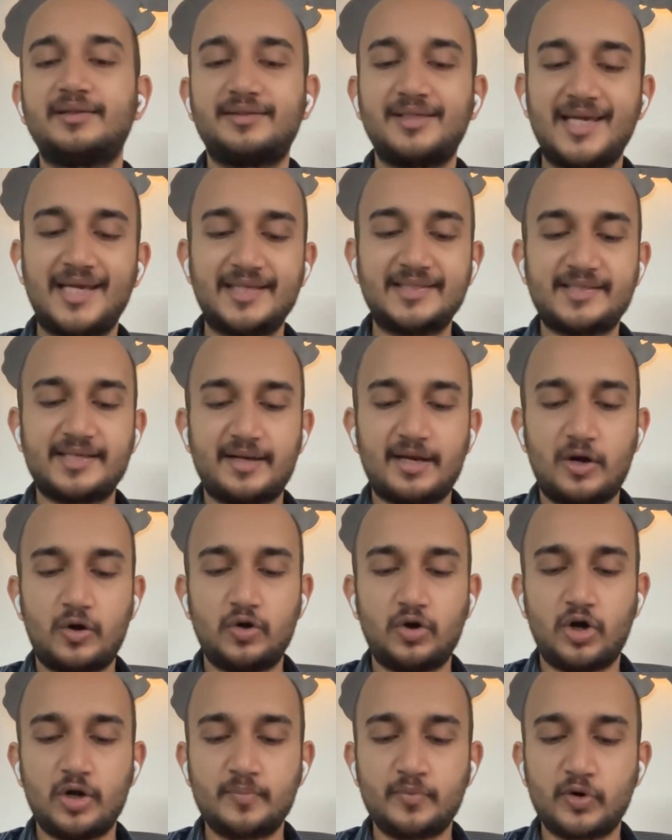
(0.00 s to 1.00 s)
things
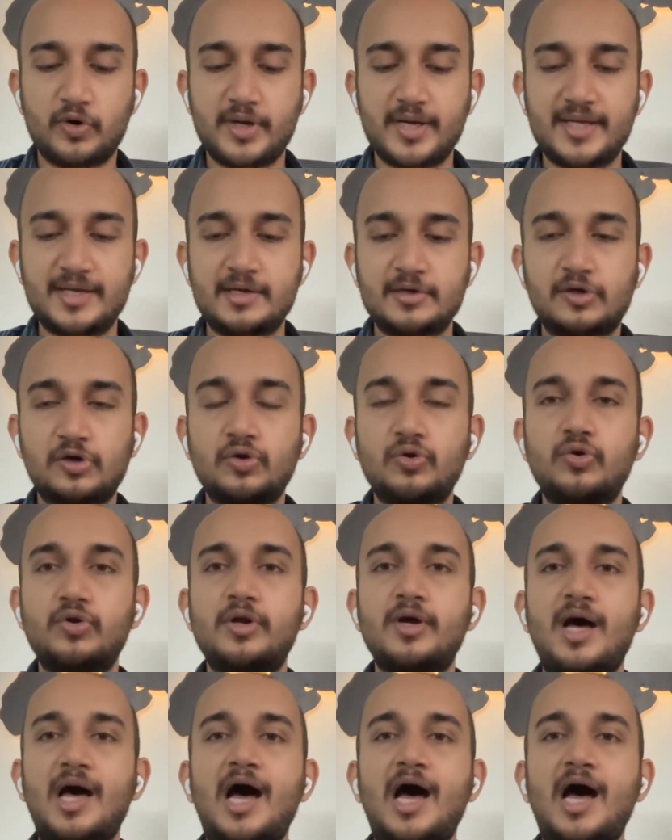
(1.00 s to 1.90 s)
around onboarding include,